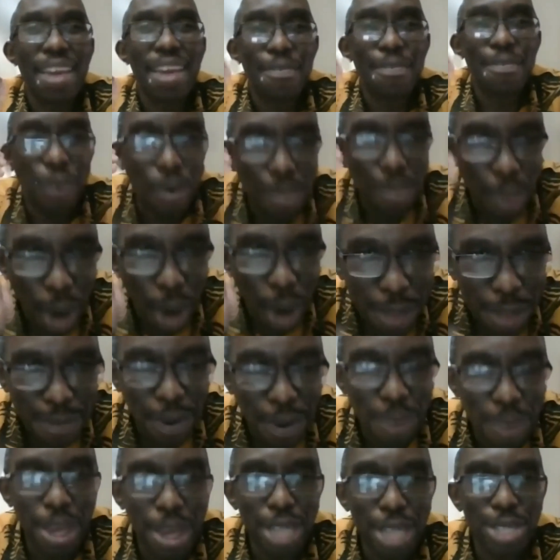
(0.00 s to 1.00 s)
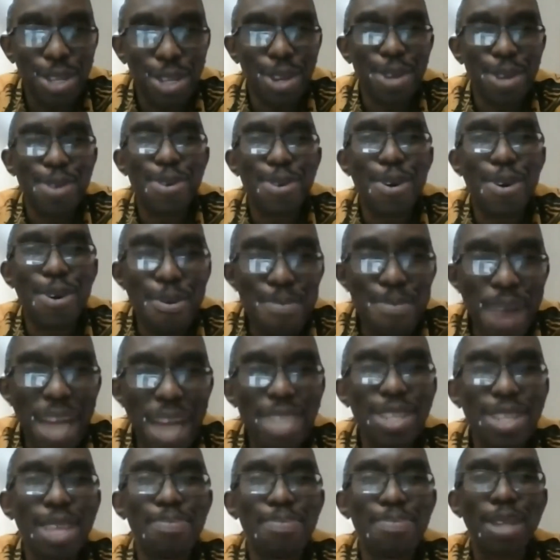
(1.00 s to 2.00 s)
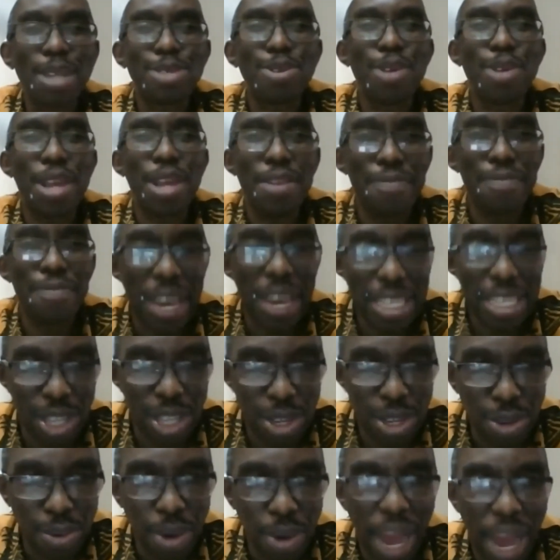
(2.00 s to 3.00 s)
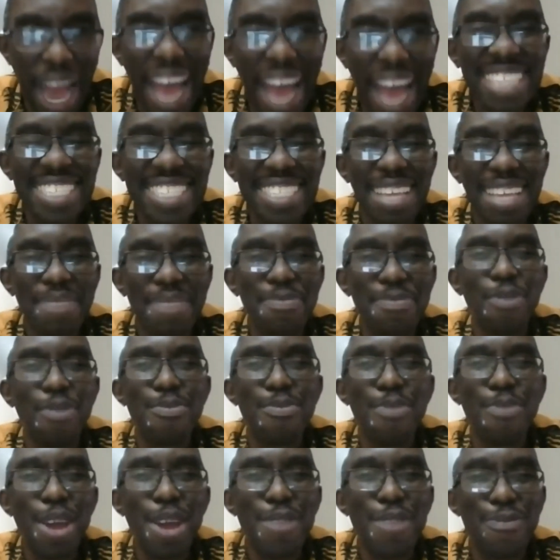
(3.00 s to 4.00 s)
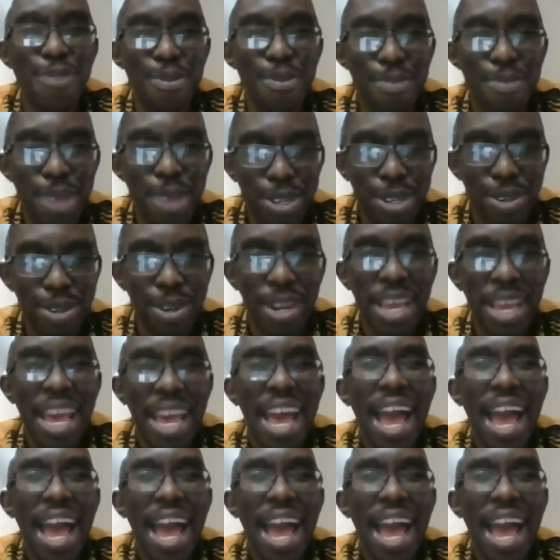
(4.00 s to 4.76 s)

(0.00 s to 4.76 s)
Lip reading: for more information, go back to the person who invited you. Ask them for more information.